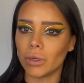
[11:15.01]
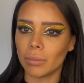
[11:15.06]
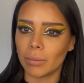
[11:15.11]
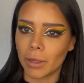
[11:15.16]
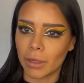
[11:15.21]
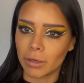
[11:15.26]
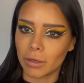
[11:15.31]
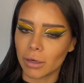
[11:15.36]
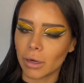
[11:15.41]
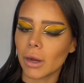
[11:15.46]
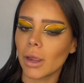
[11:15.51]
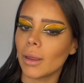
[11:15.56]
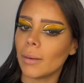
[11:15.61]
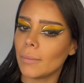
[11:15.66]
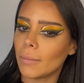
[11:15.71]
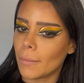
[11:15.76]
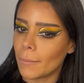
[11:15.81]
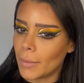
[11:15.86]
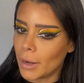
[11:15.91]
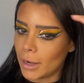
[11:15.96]
blender and
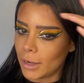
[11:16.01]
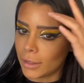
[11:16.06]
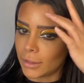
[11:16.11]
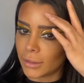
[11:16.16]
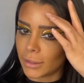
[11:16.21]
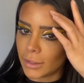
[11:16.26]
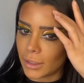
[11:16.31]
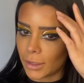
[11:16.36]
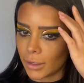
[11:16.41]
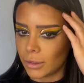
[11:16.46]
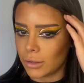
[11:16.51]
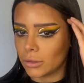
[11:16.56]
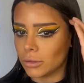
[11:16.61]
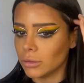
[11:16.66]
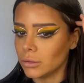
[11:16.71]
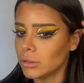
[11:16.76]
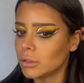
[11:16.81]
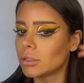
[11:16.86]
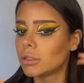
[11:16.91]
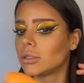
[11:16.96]
blend it
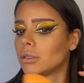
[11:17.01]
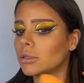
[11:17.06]
out.